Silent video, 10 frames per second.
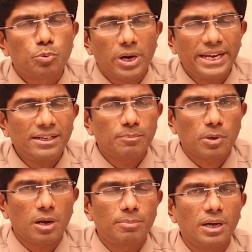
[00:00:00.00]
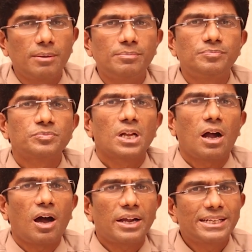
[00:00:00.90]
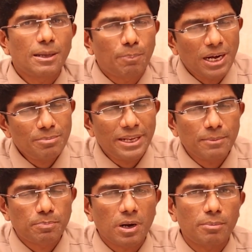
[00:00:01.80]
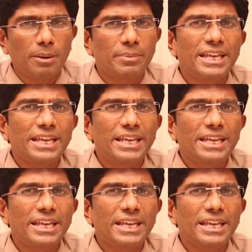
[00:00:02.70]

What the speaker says: brain problem or in the pulmonary problem,